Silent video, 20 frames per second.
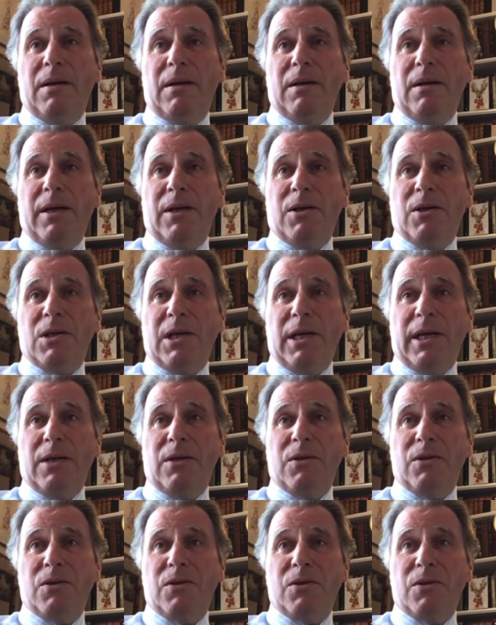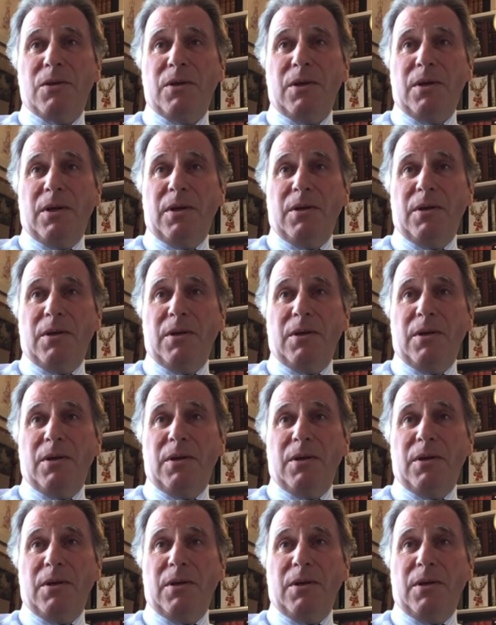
legislates